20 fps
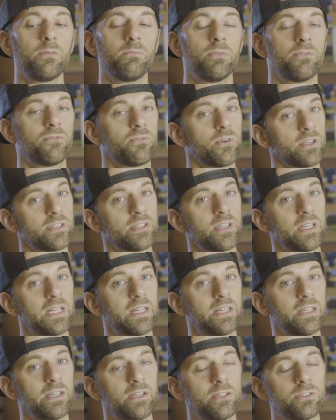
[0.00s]
before I say
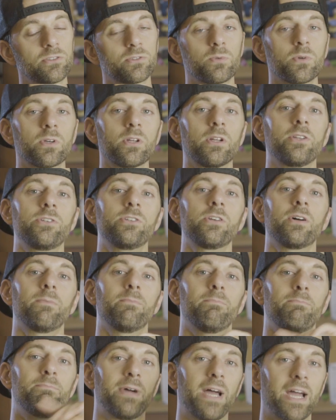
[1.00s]
anything else, we're gonna
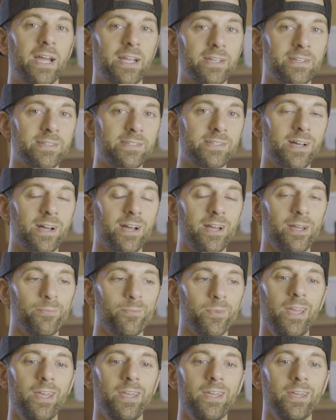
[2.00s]
jump back in
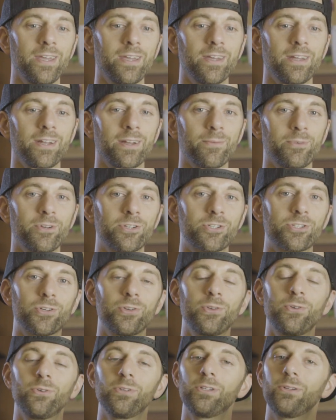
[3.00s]
time, and I'm gonna show
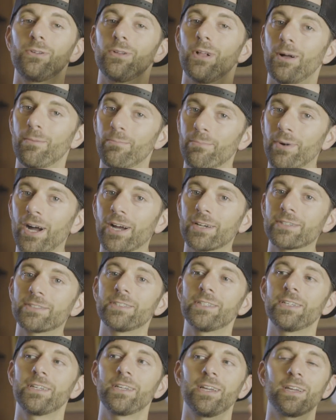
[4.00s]
you a little
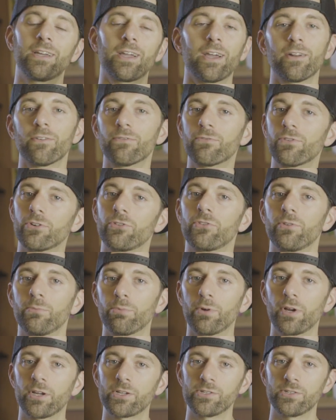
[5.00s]
unboxing and kind of first
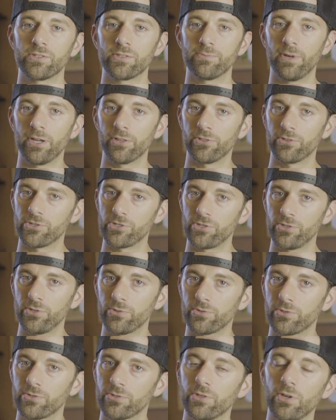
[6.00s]
impressions about the
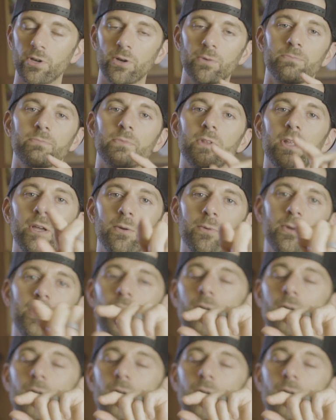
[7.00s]
shoes. So here we